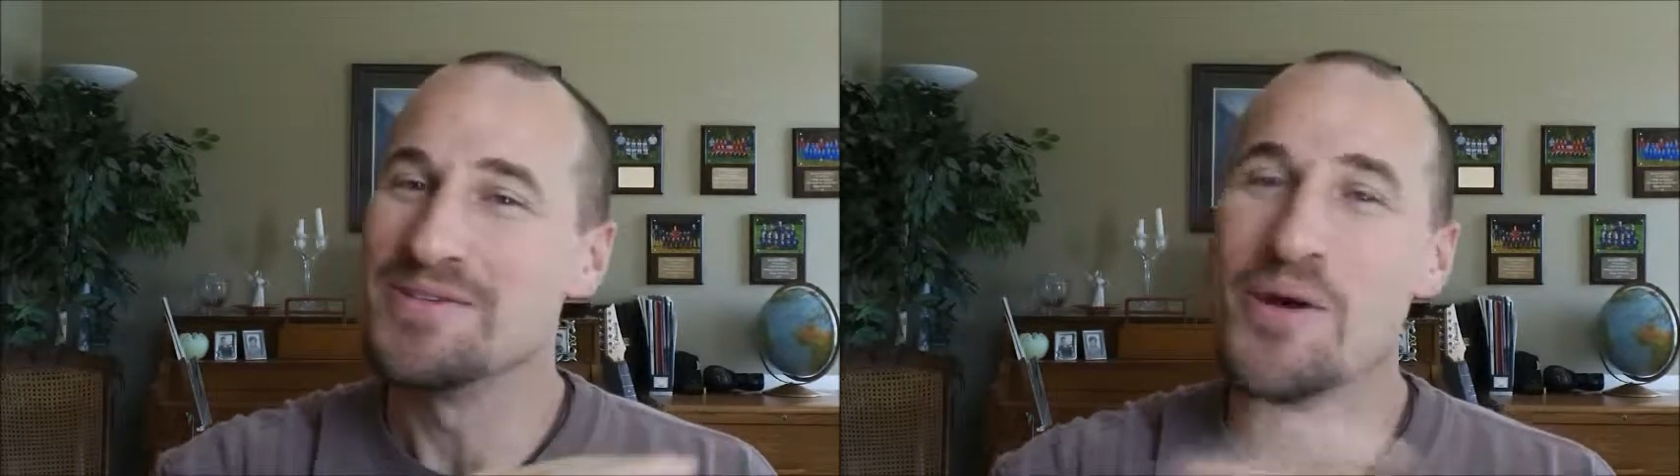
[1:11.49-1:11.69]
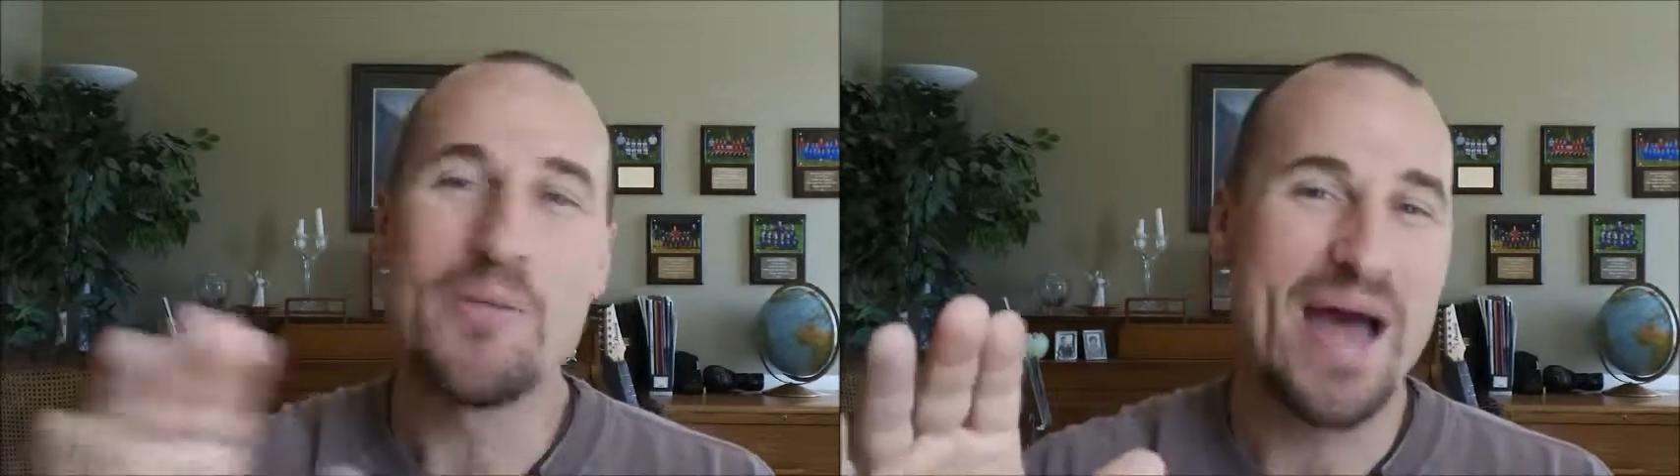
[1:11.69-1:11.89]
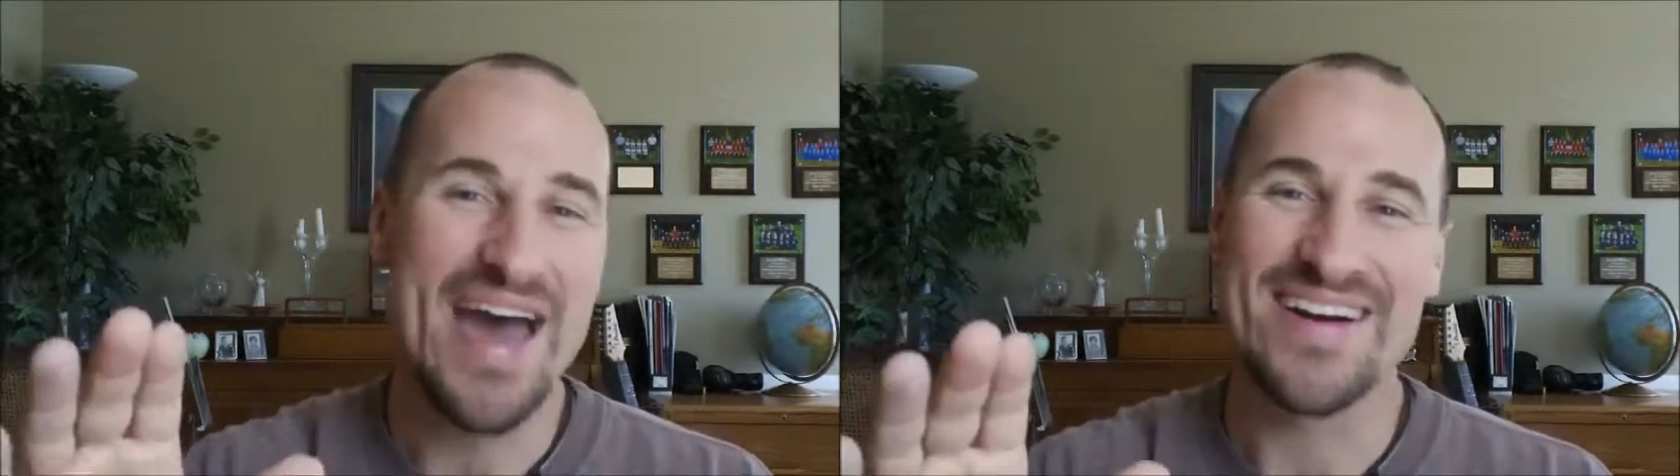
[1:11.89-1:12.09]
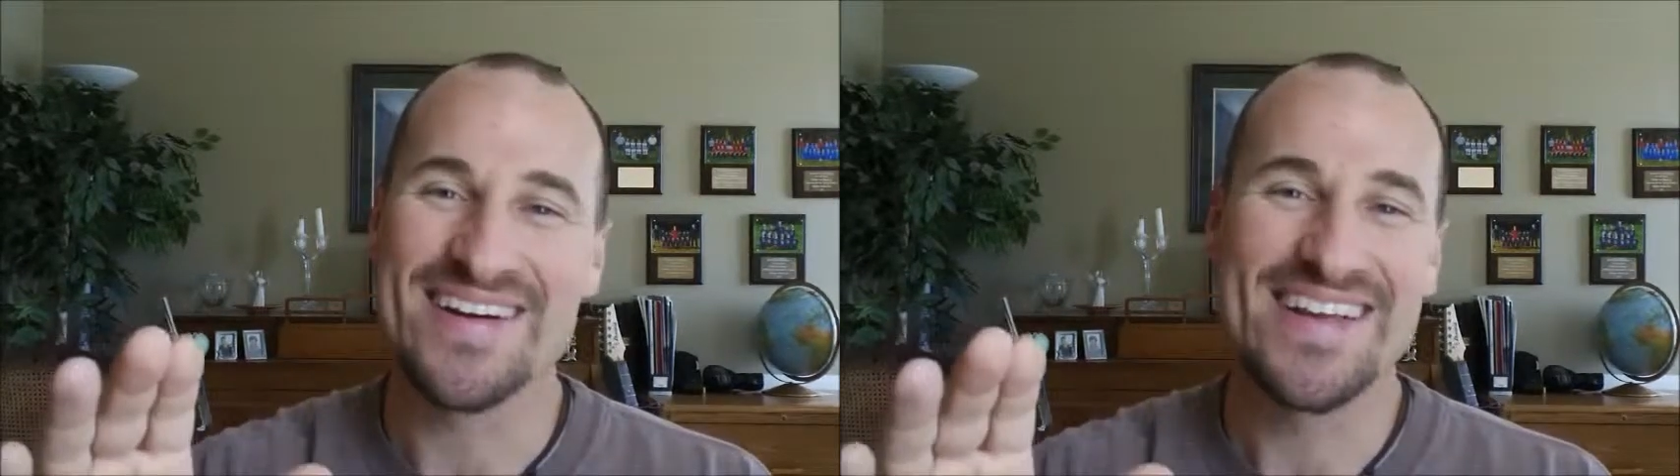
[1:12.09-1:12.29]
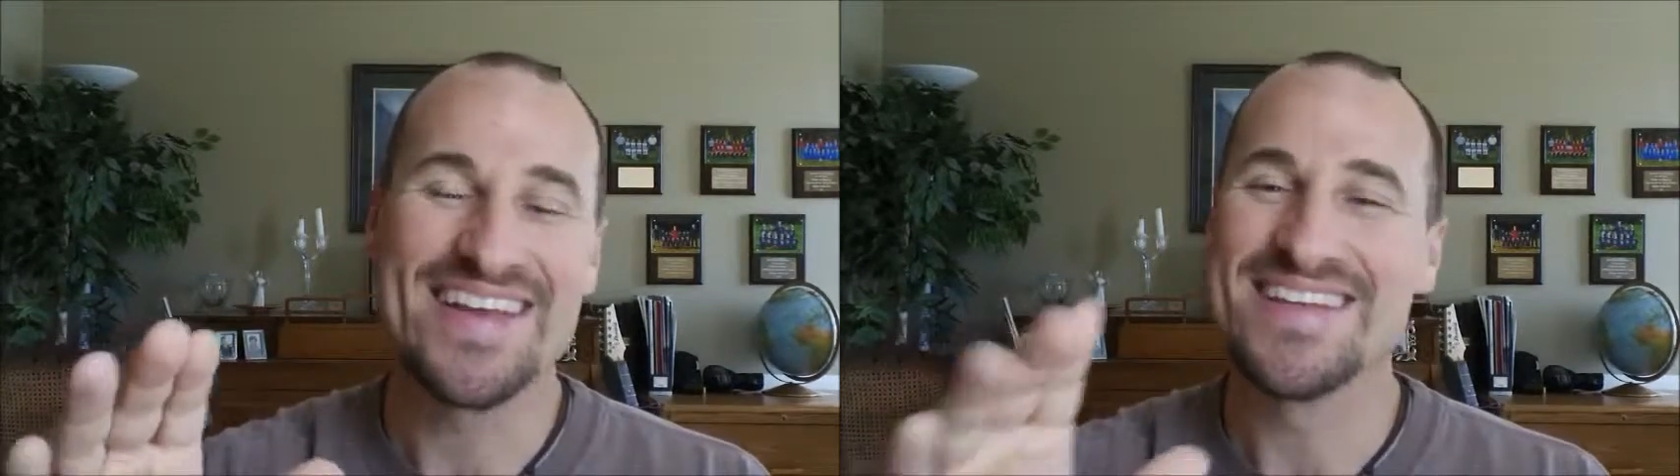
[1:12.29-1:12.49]
No matter.
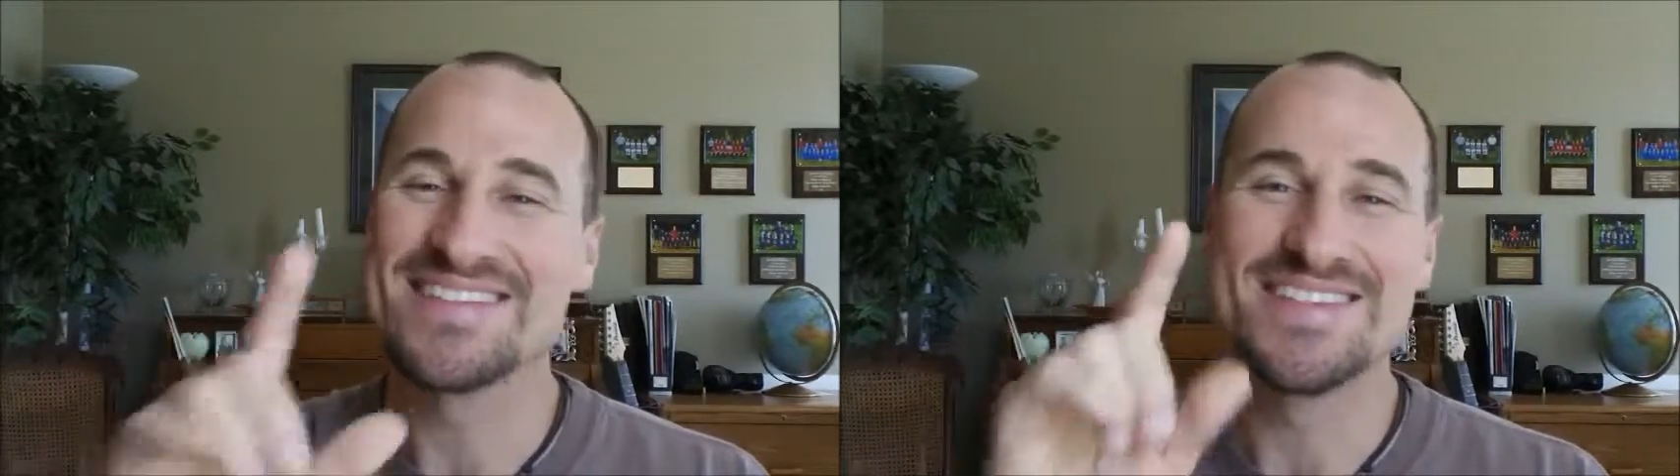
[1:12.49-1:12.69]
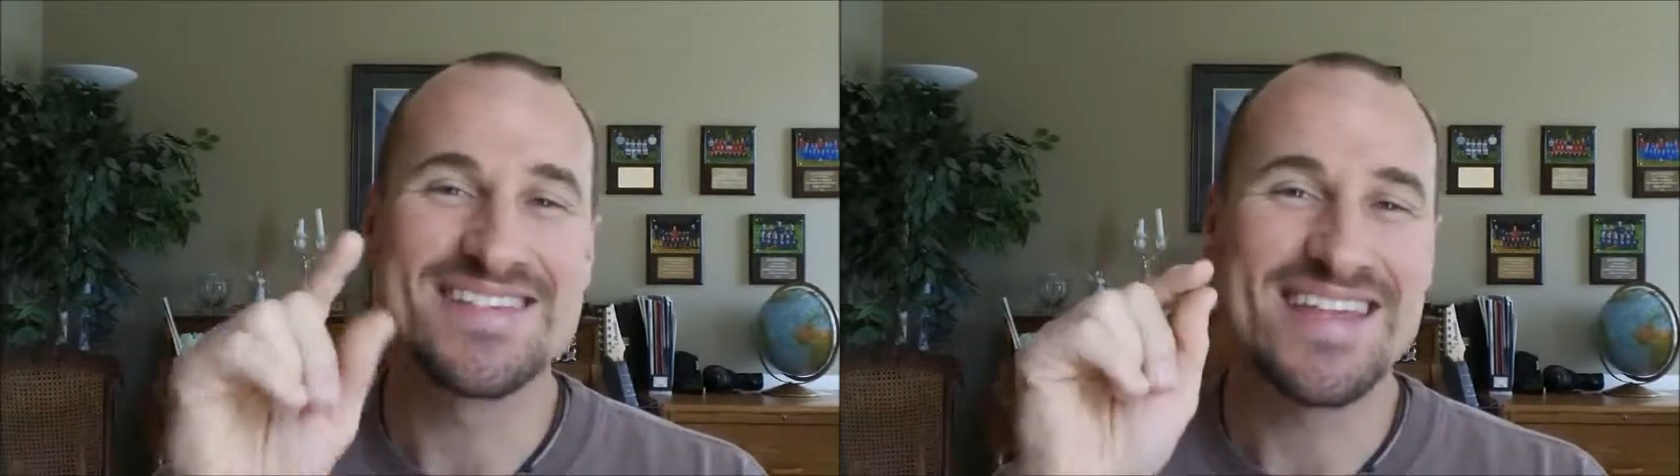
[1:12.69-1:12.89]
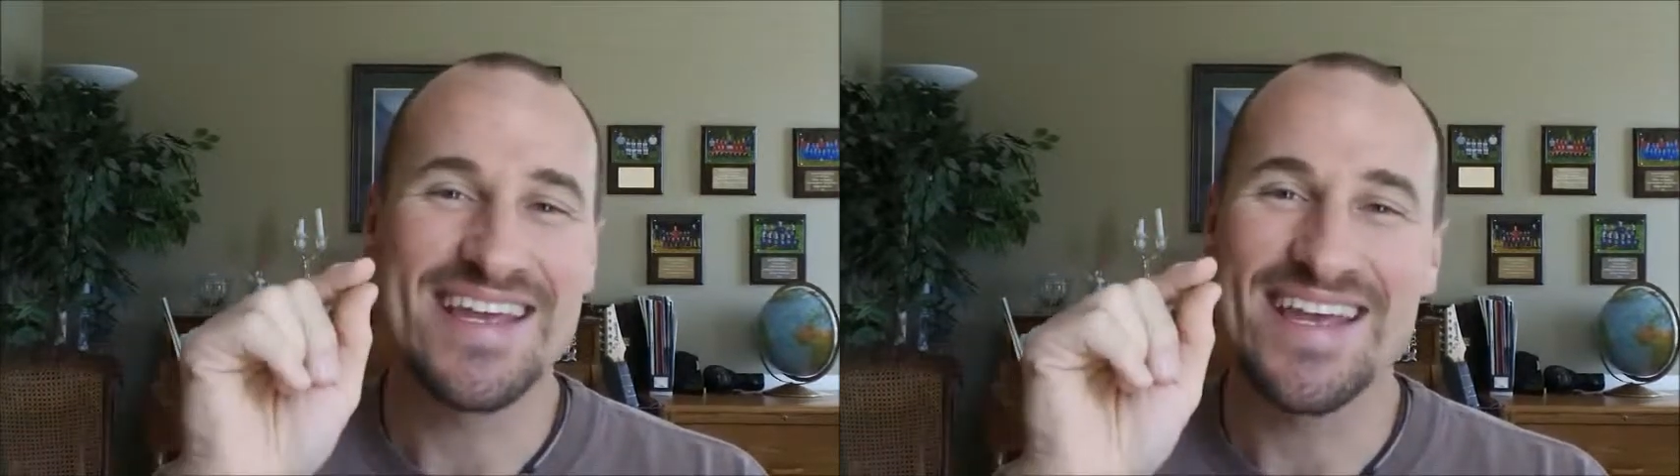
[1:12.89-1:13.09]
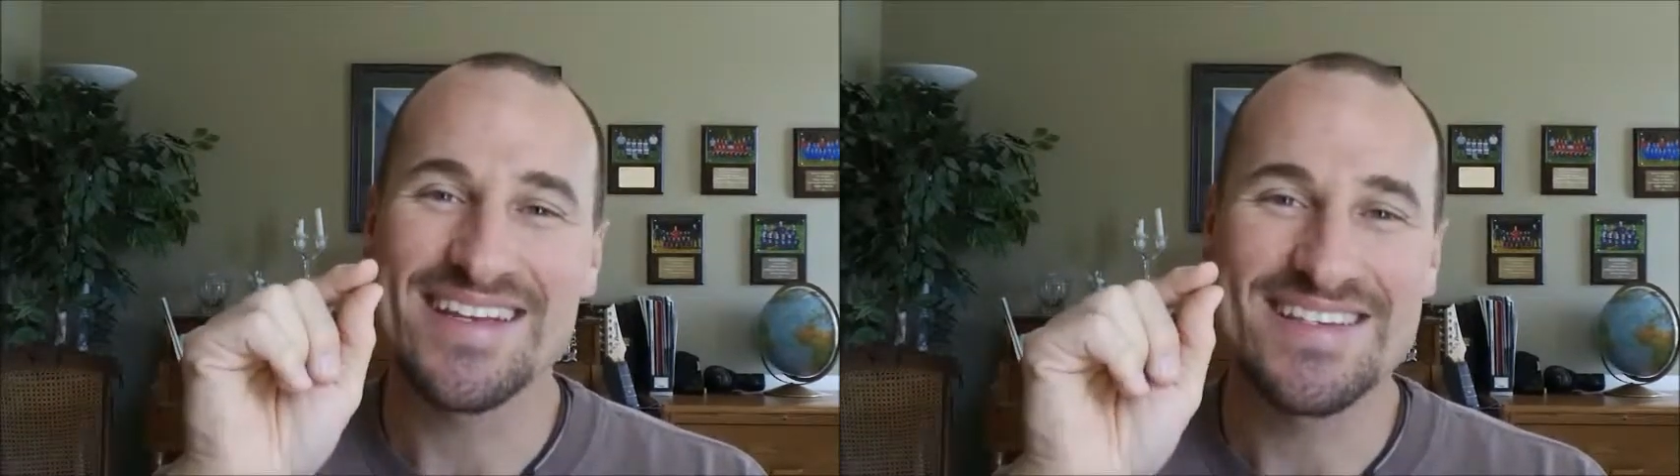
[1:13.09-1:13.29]
It is just a,